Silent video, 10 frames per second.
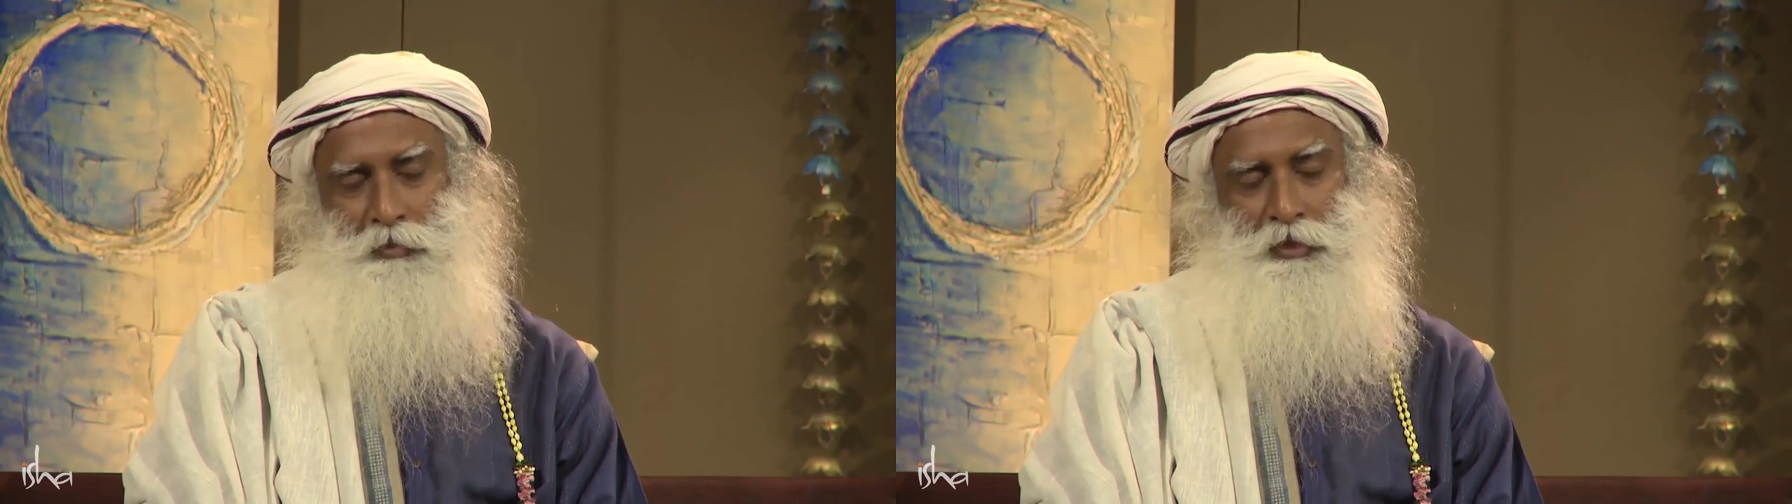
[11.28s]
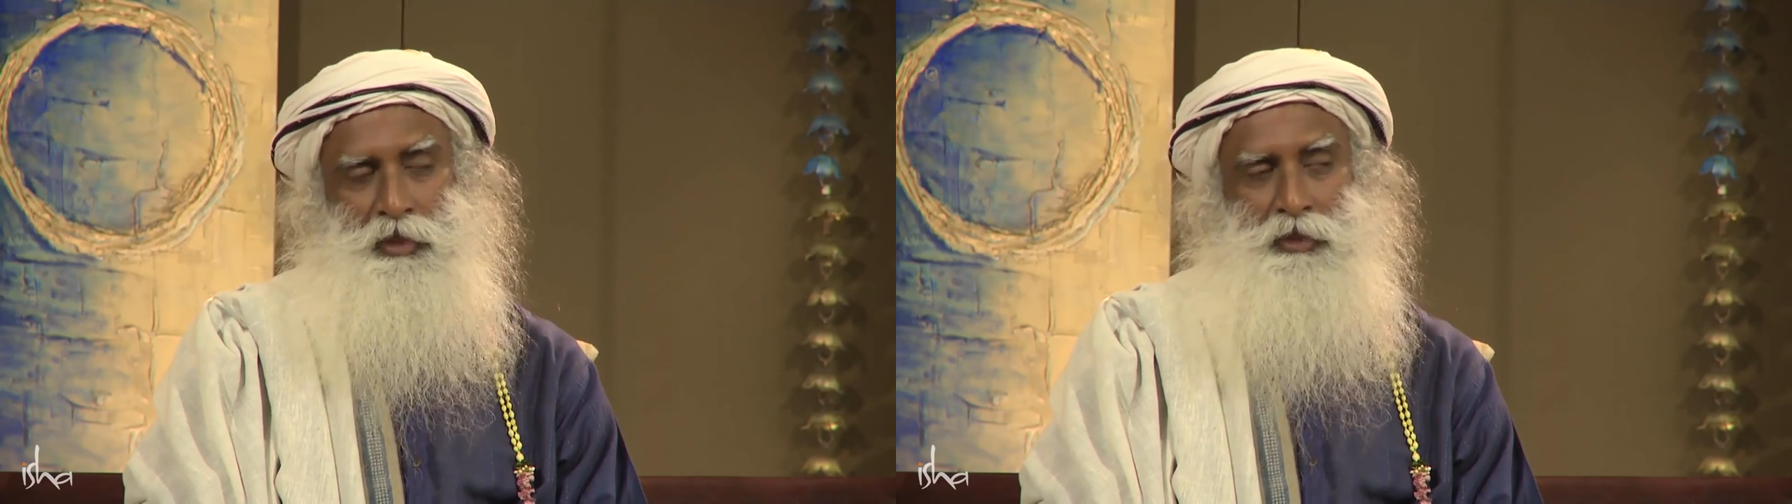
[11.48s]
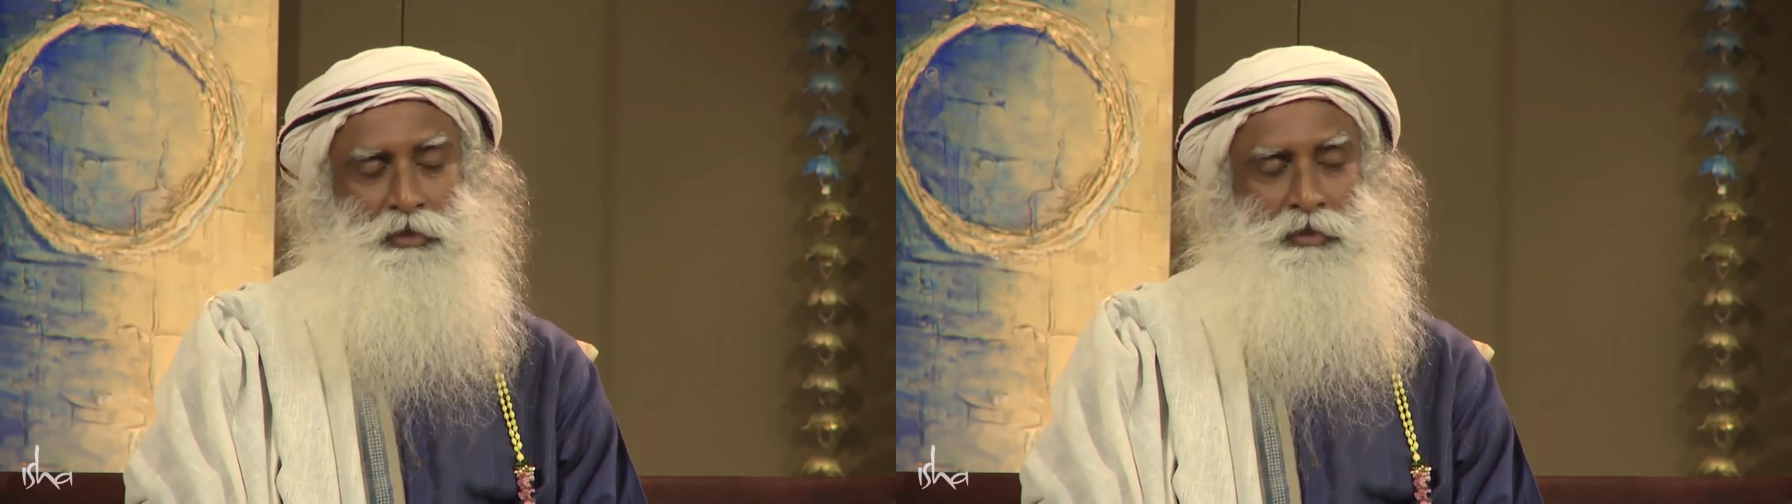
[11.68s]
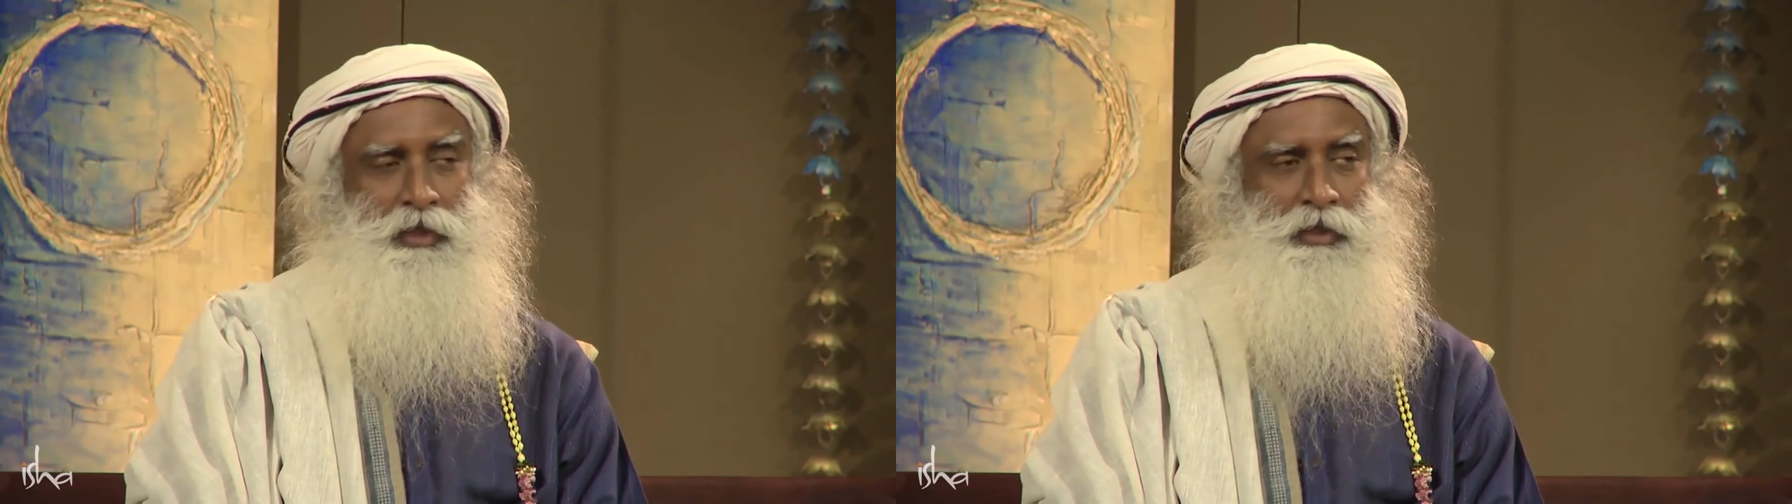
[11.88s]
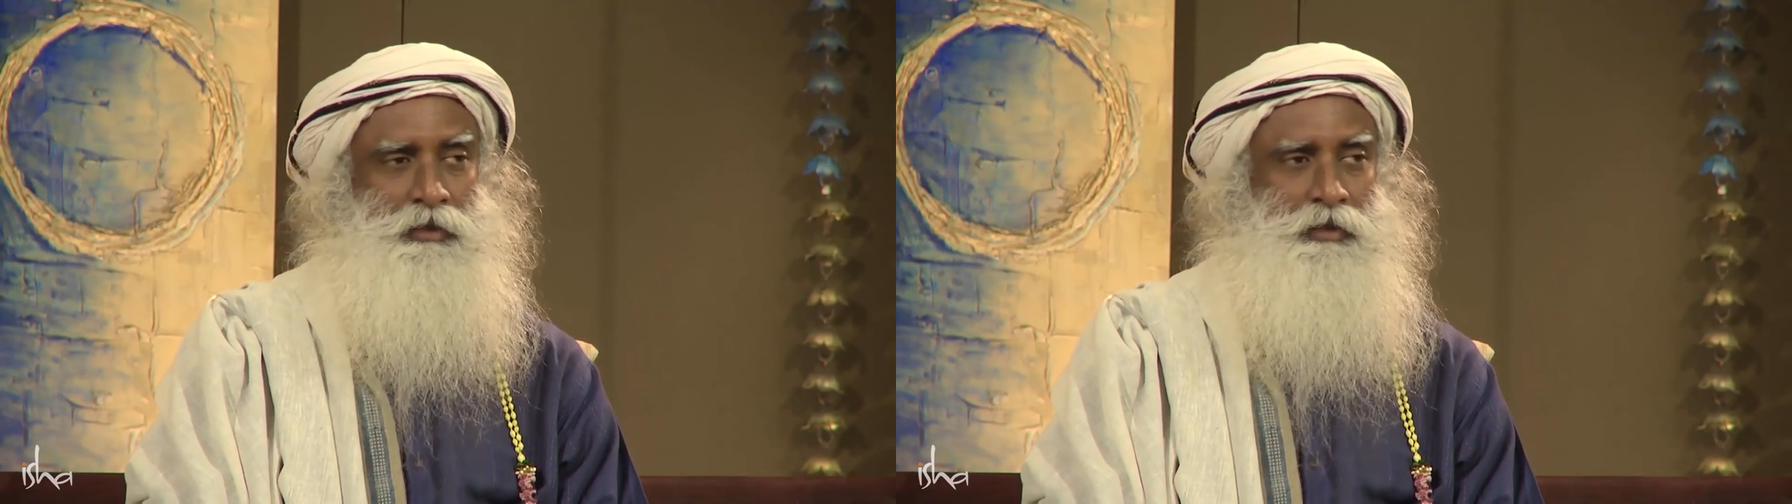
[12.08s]
you must
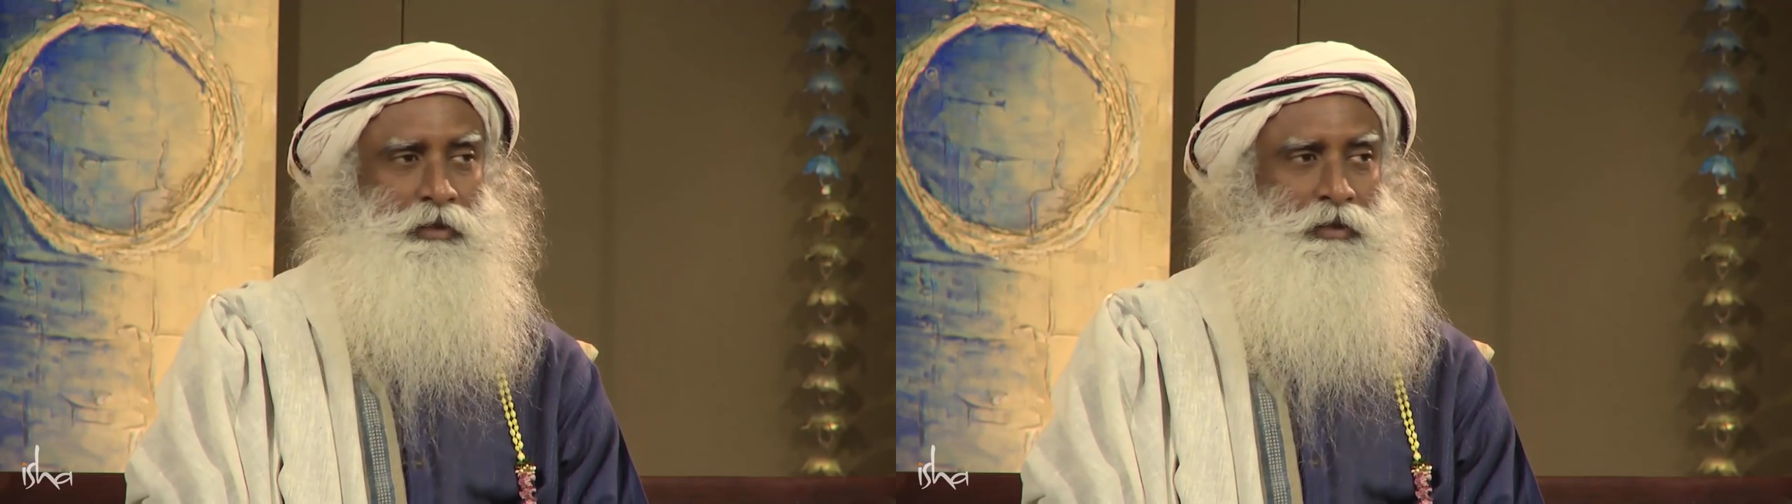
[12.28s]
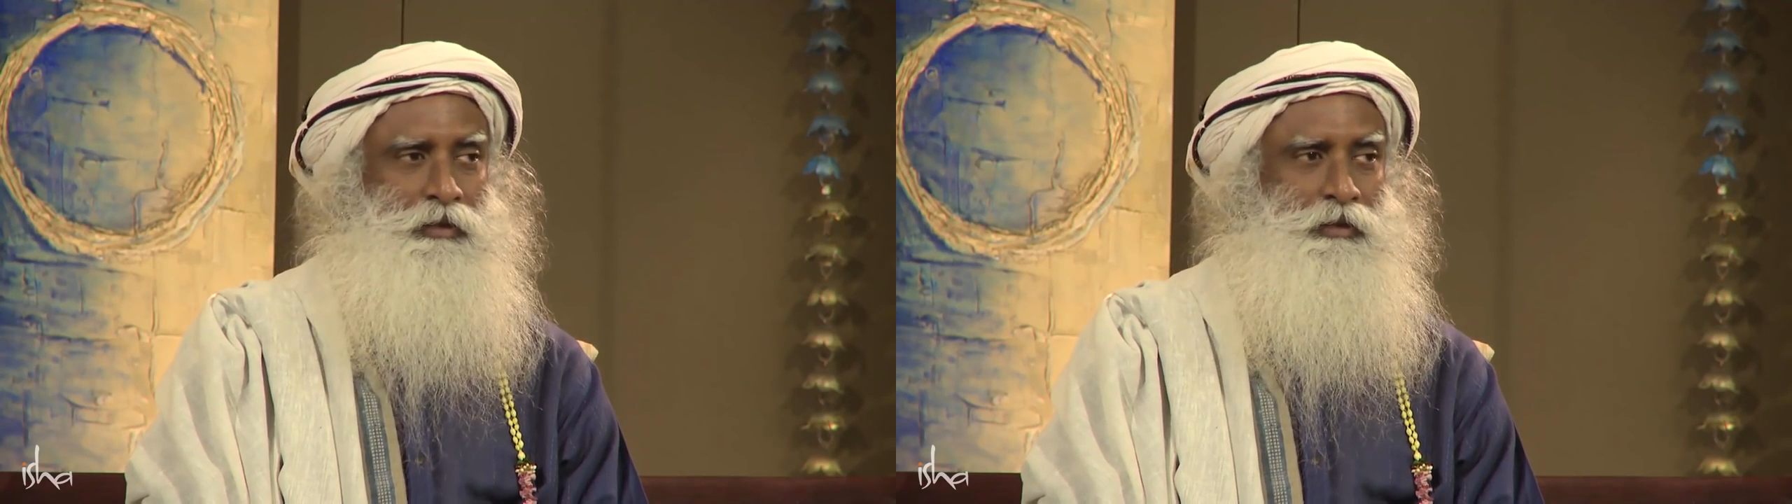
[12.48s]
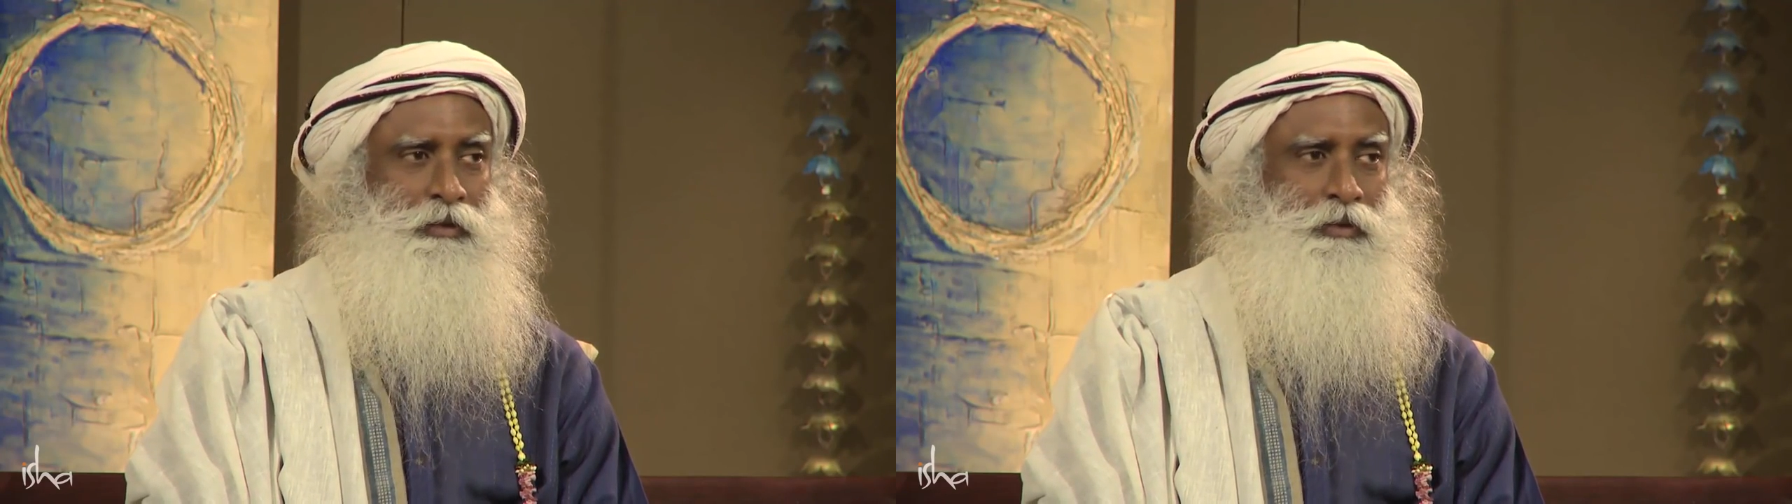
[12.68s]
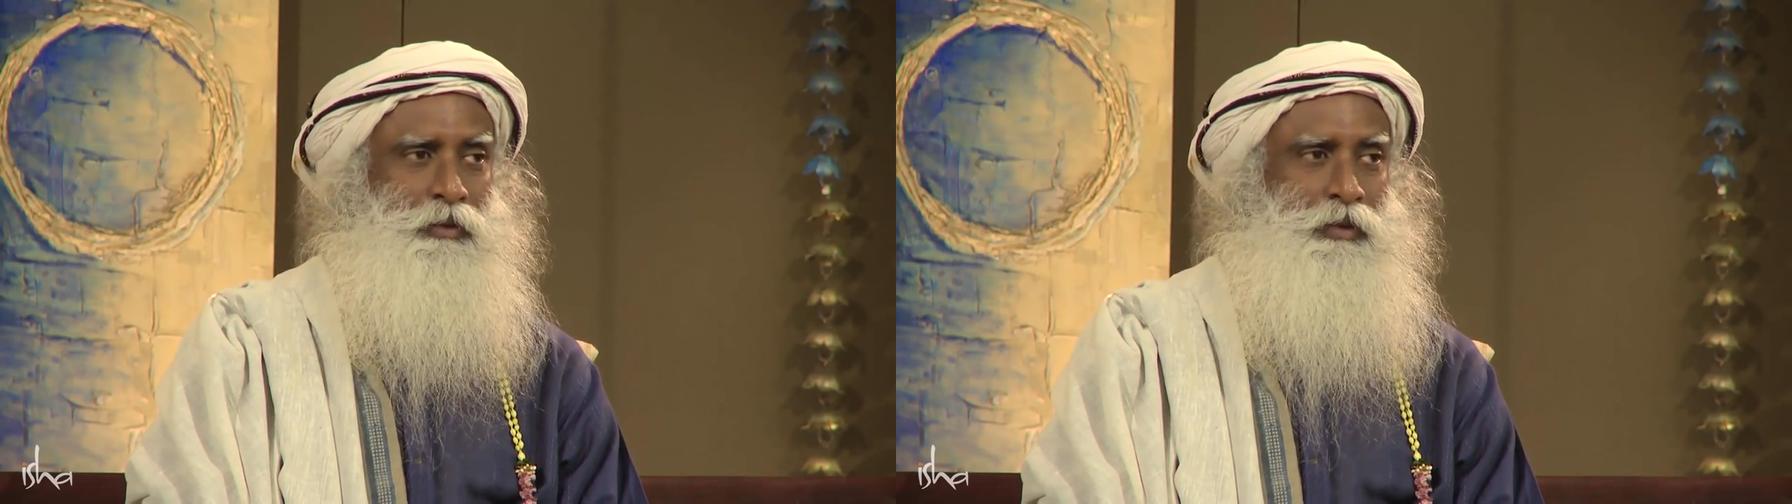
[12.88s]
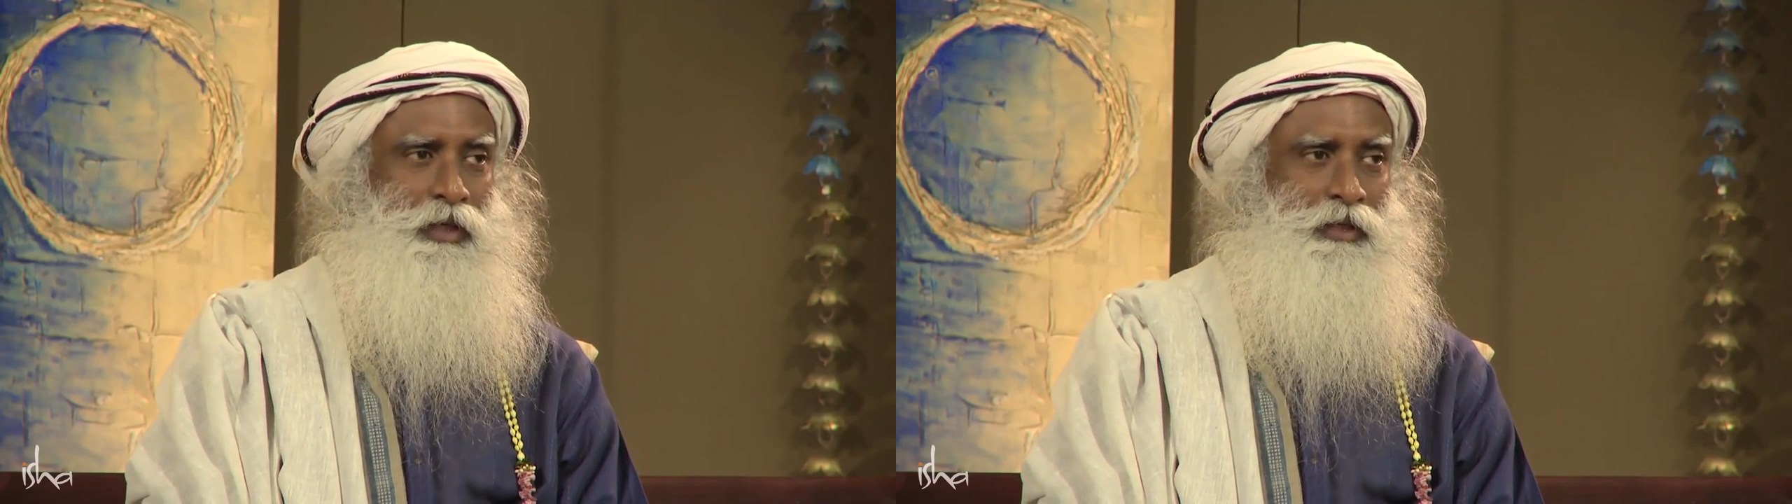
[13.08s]
understand,
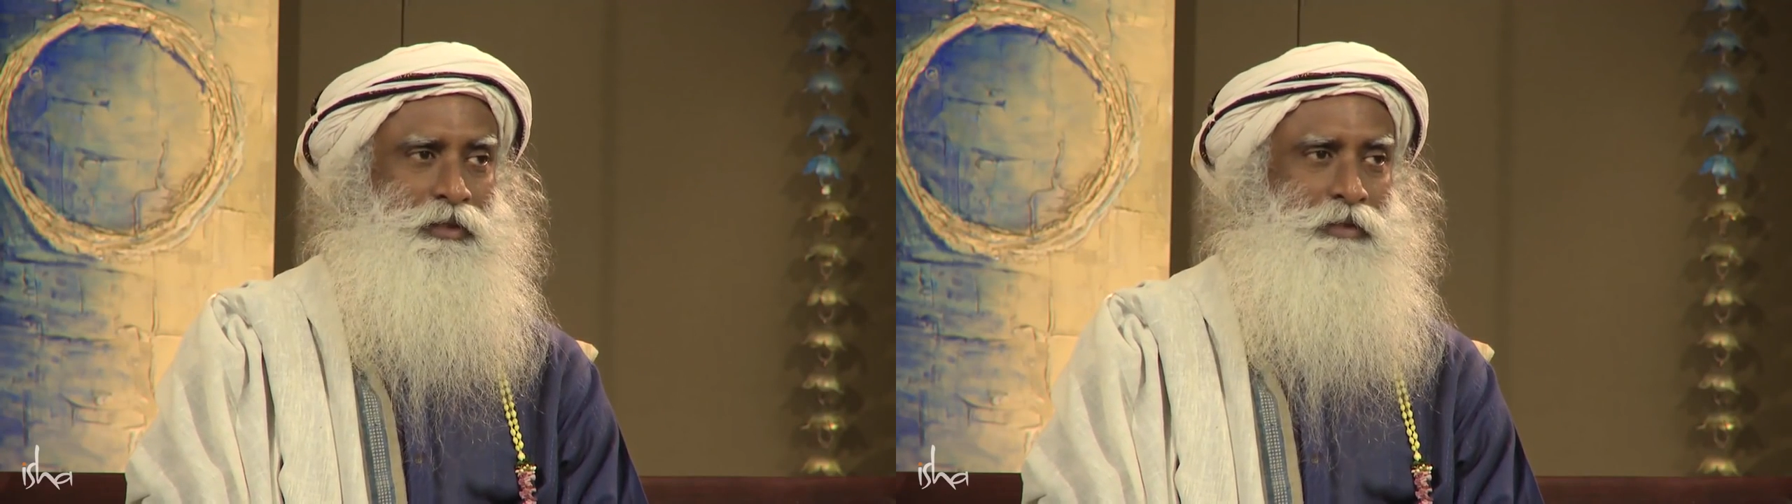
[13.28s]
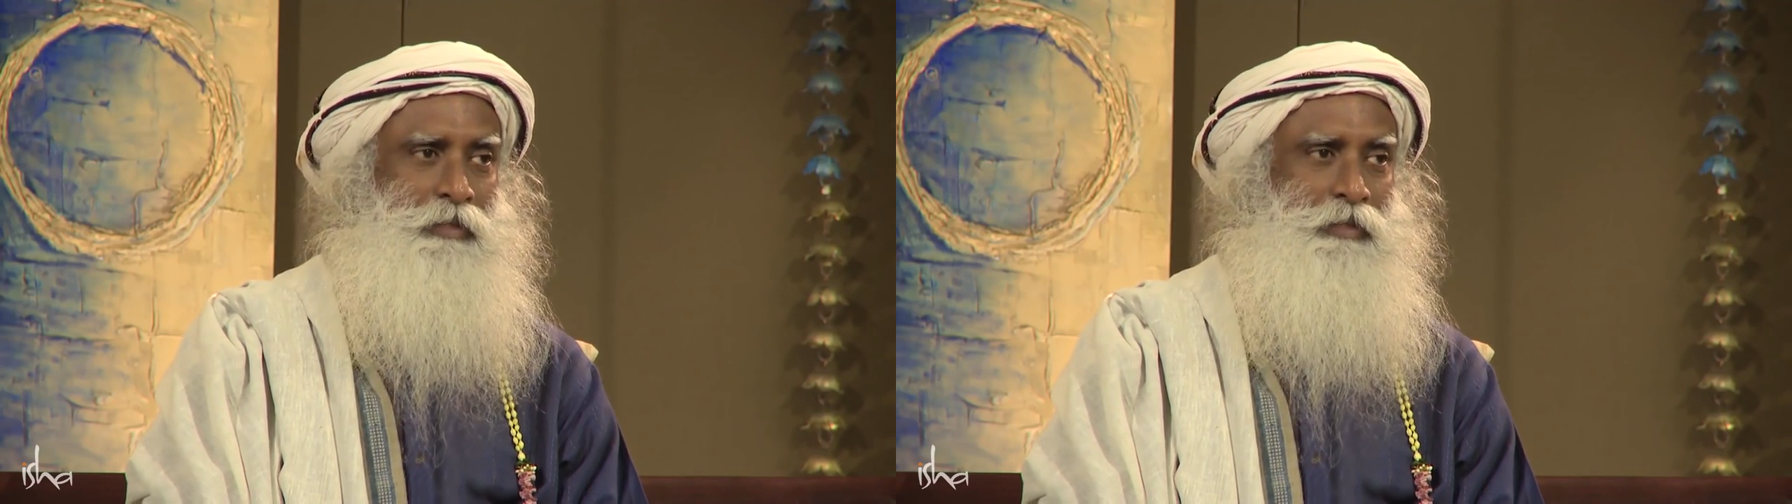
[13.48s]
yoga is the